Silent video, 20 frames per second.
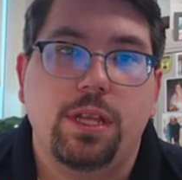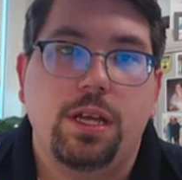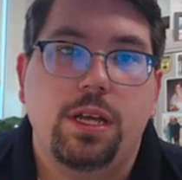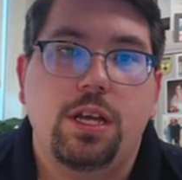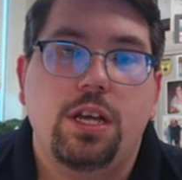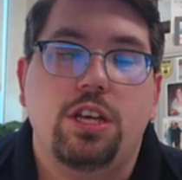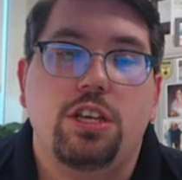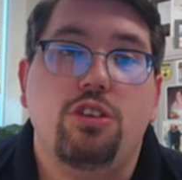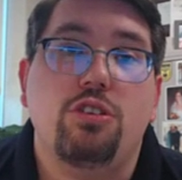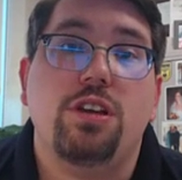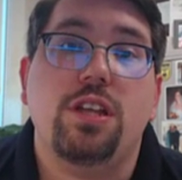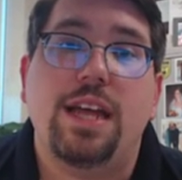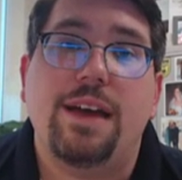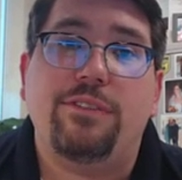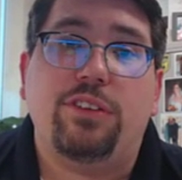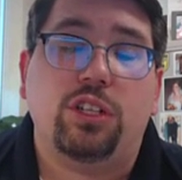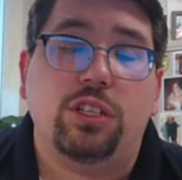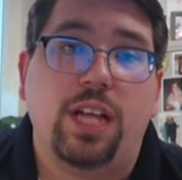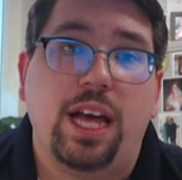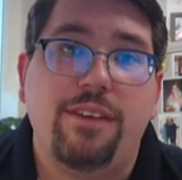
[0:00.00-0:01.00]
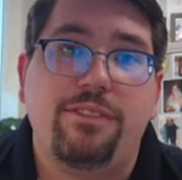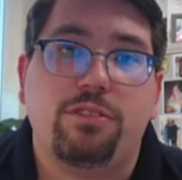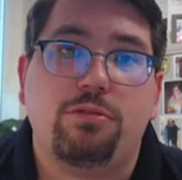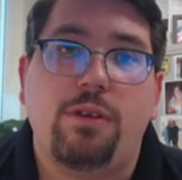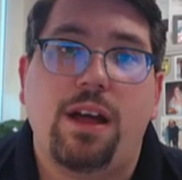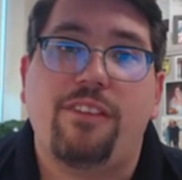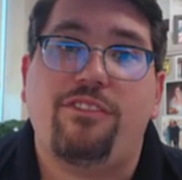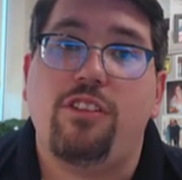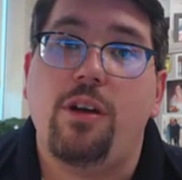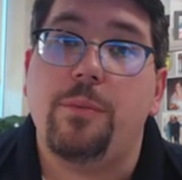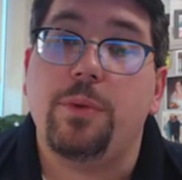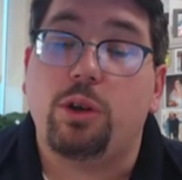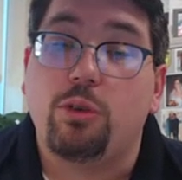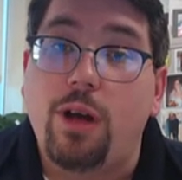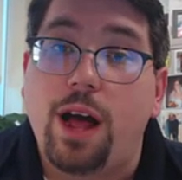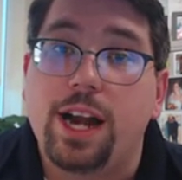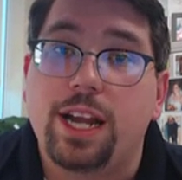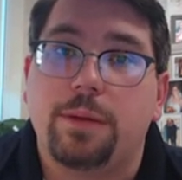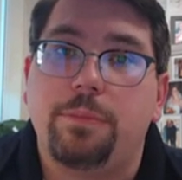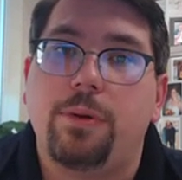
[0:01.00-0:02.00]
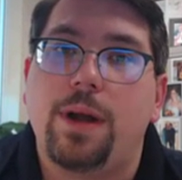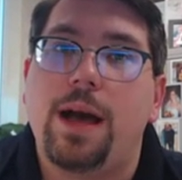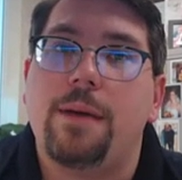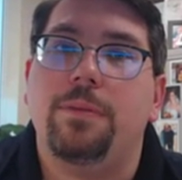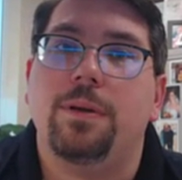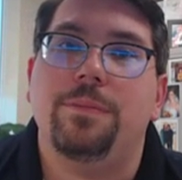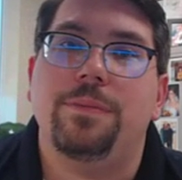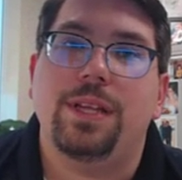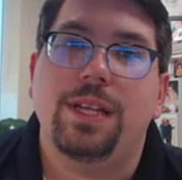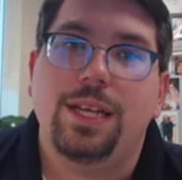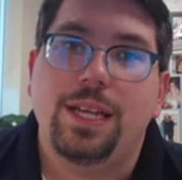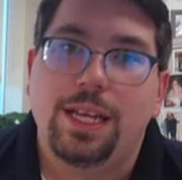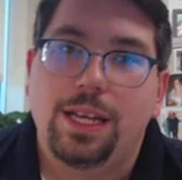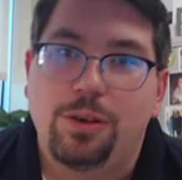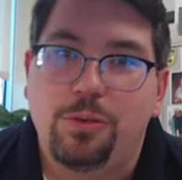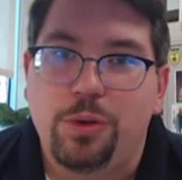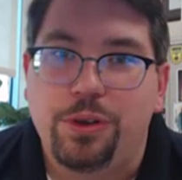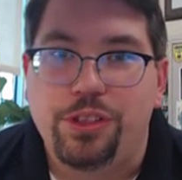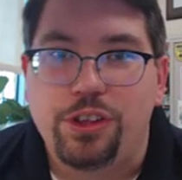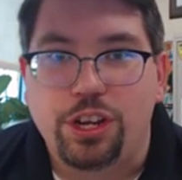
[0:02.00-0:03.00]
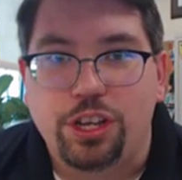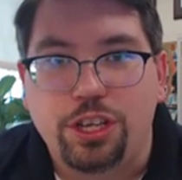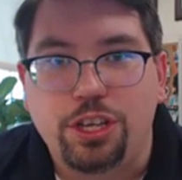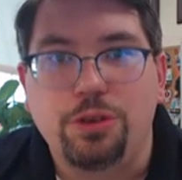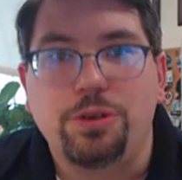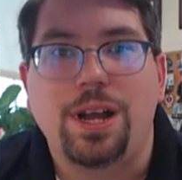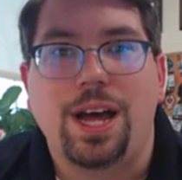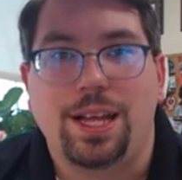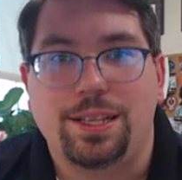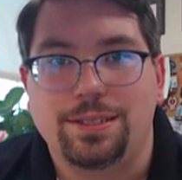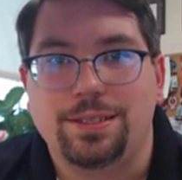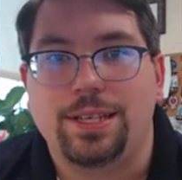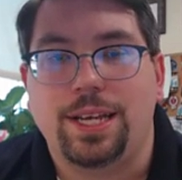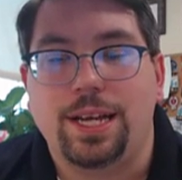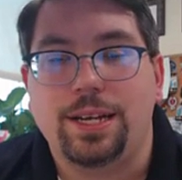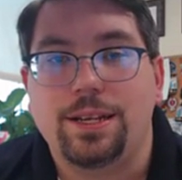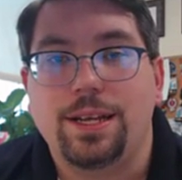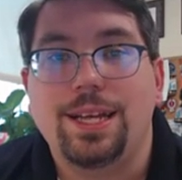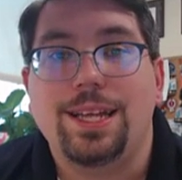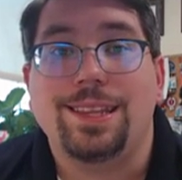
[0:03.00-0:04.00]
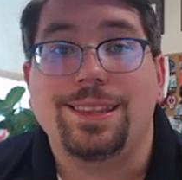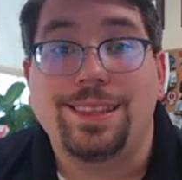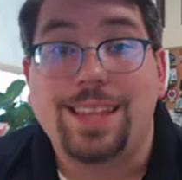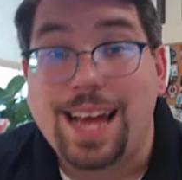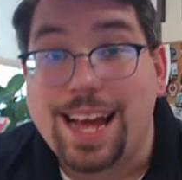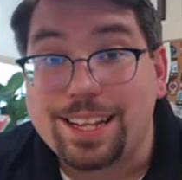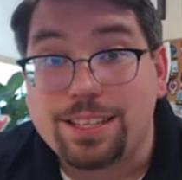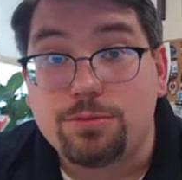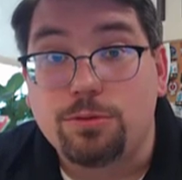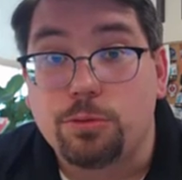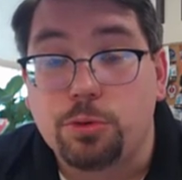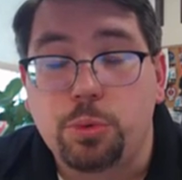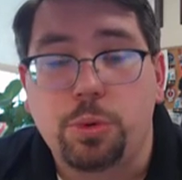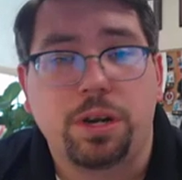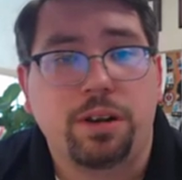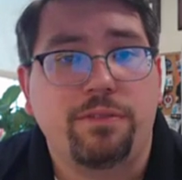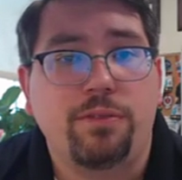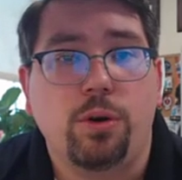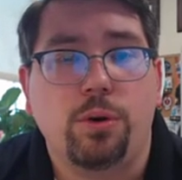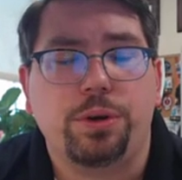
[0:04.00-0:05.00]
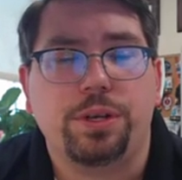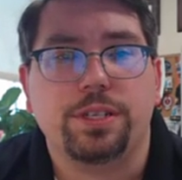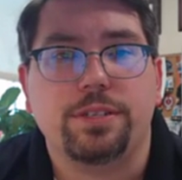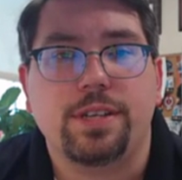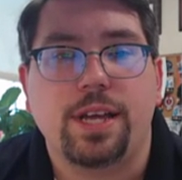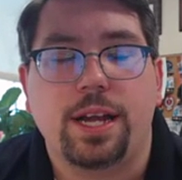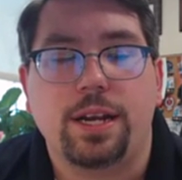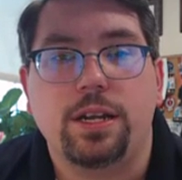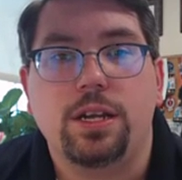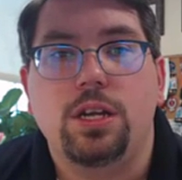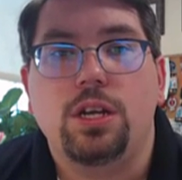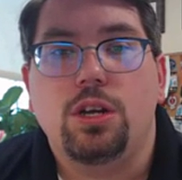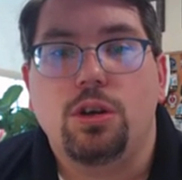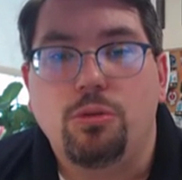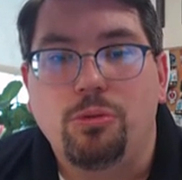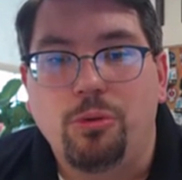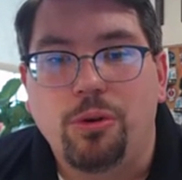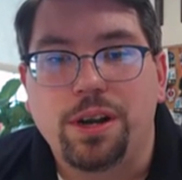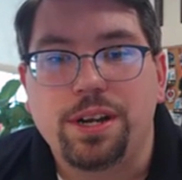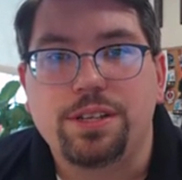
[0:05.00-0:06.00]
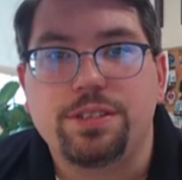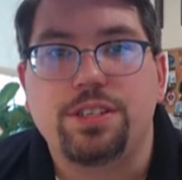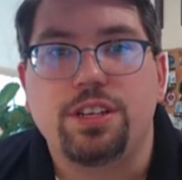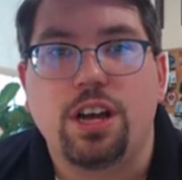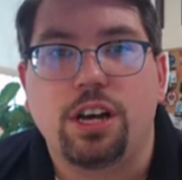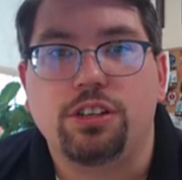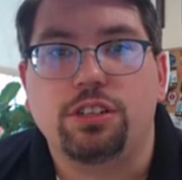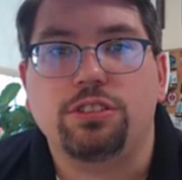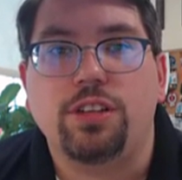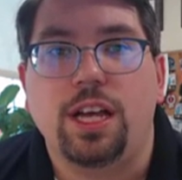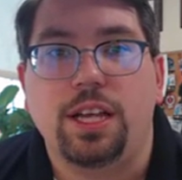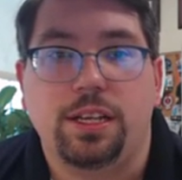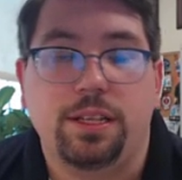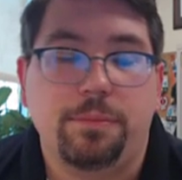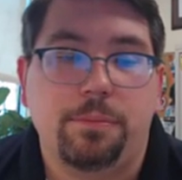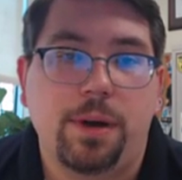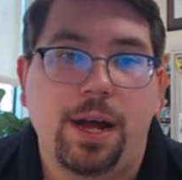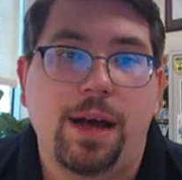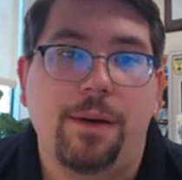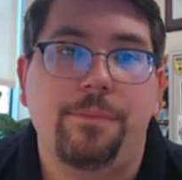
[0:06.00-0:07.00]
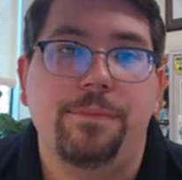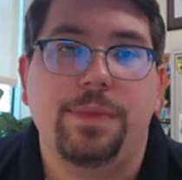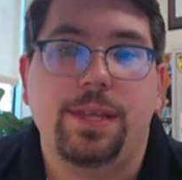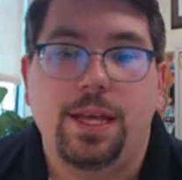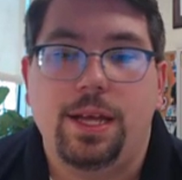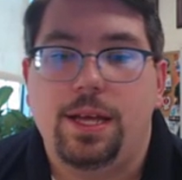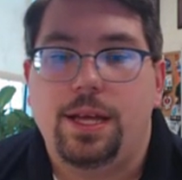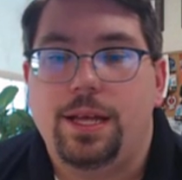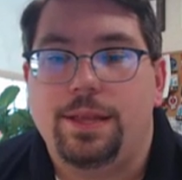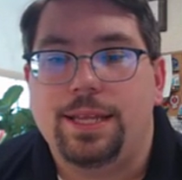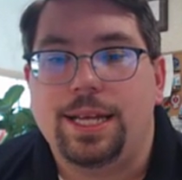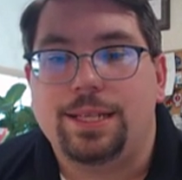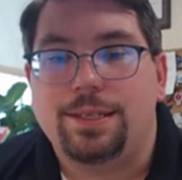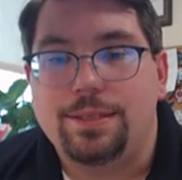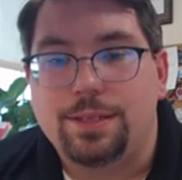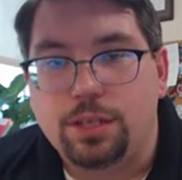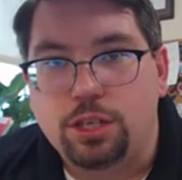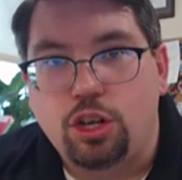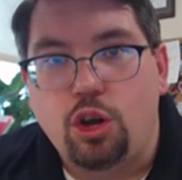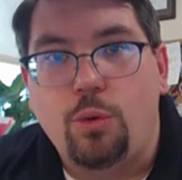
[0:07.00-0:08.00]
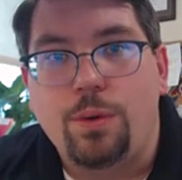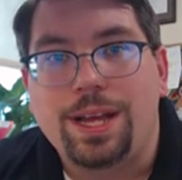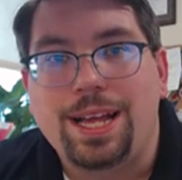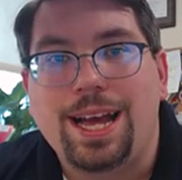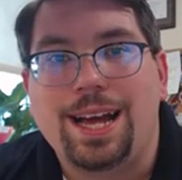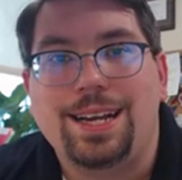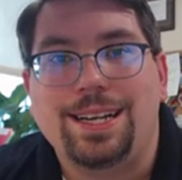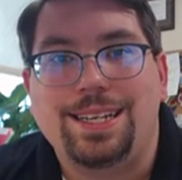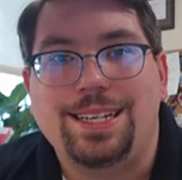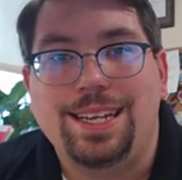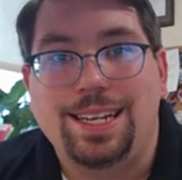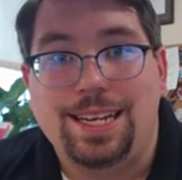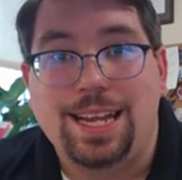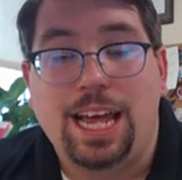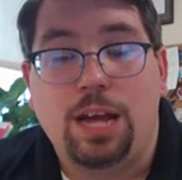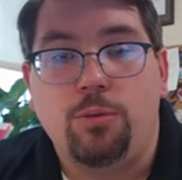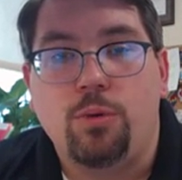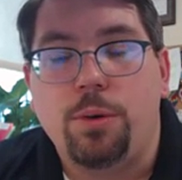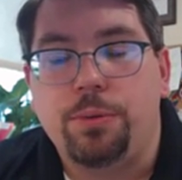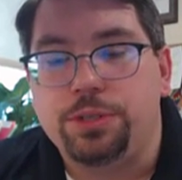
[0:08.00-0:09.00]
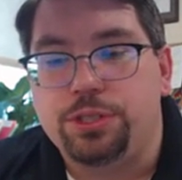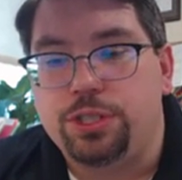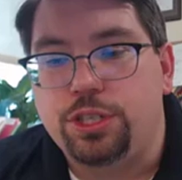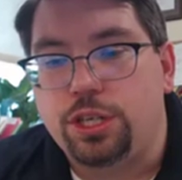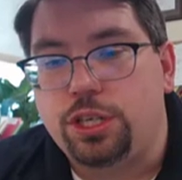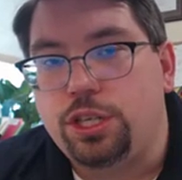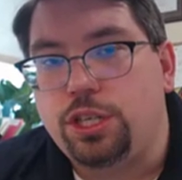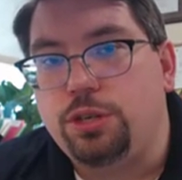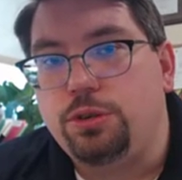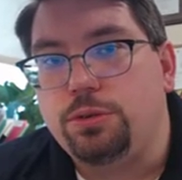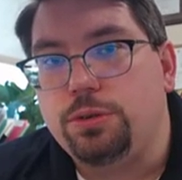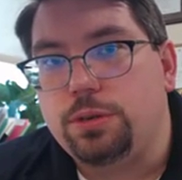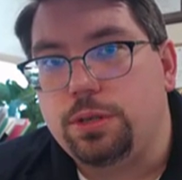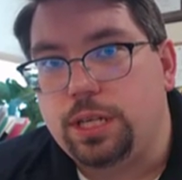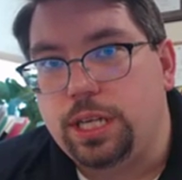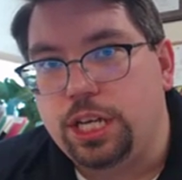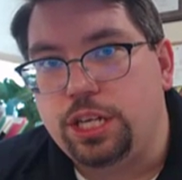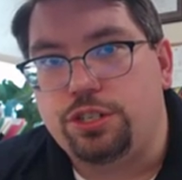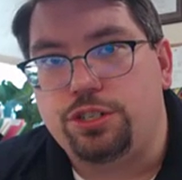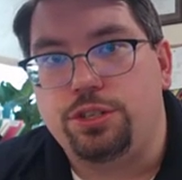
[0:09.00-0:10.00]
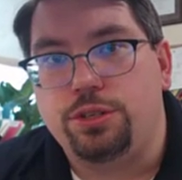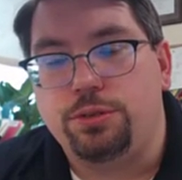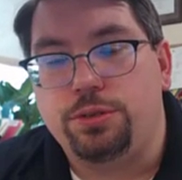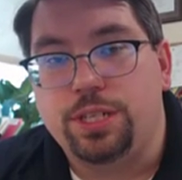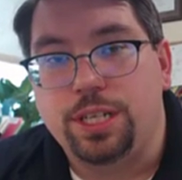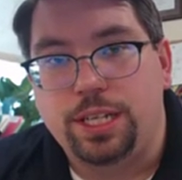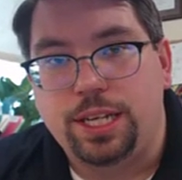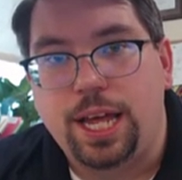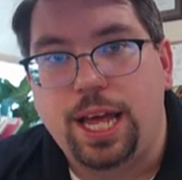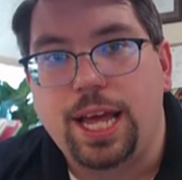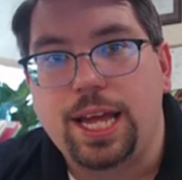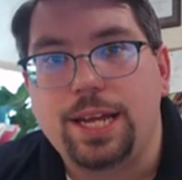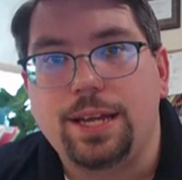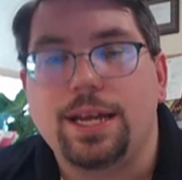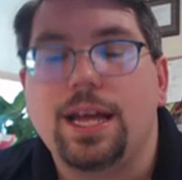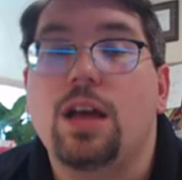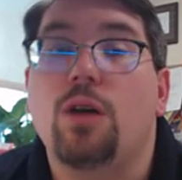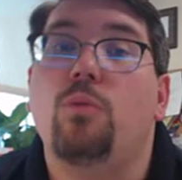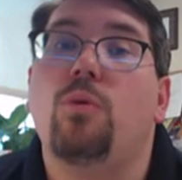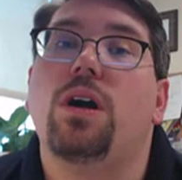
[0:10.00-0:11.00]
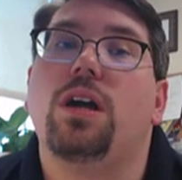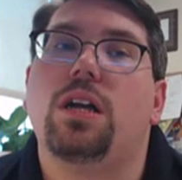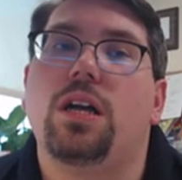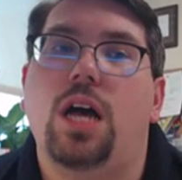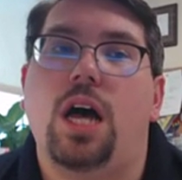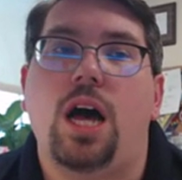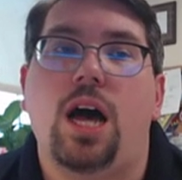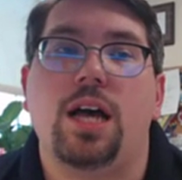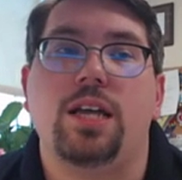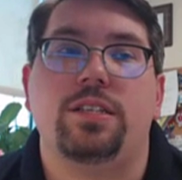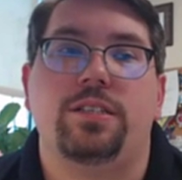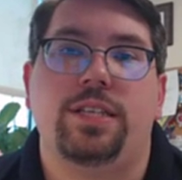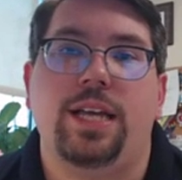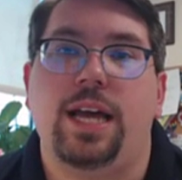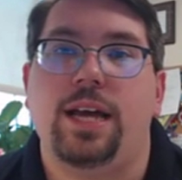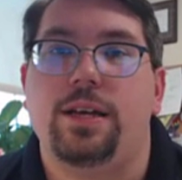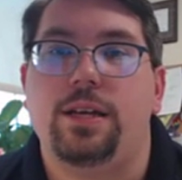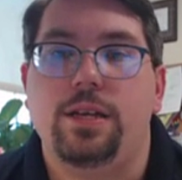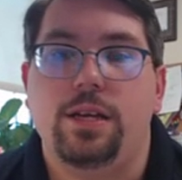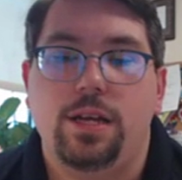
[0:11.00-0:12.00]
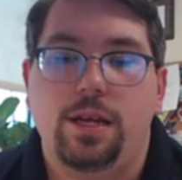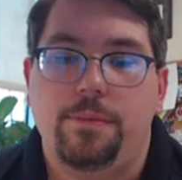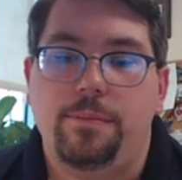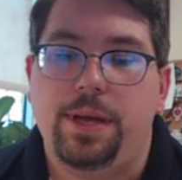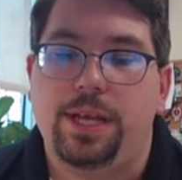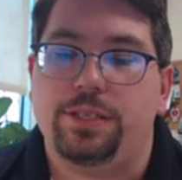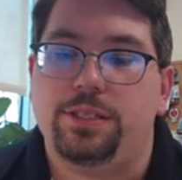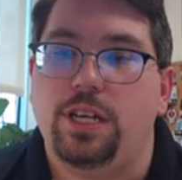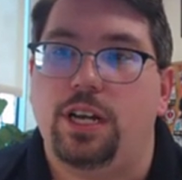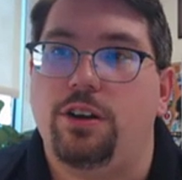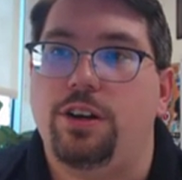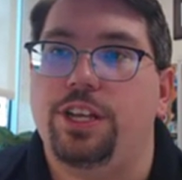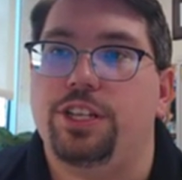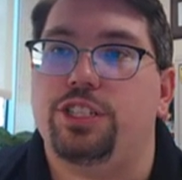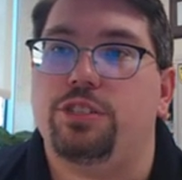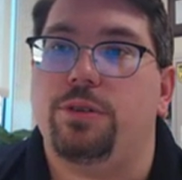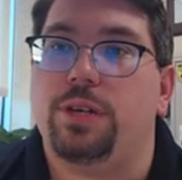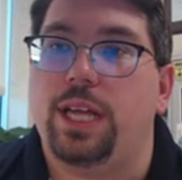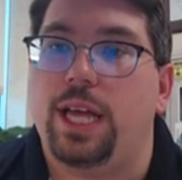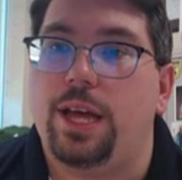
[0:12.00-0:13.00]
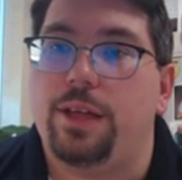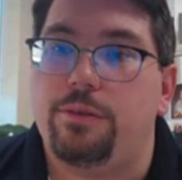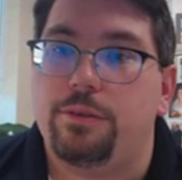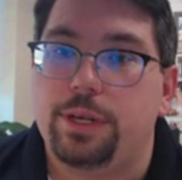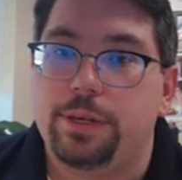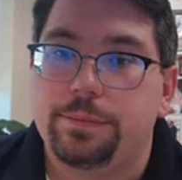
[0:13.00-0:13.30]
You can have a life threat from a chronic problem with an acute onset. That's where we want to focus on. What is the underlying problem that's going on today? What was the acute issue today, and what caused that based on our history gathering?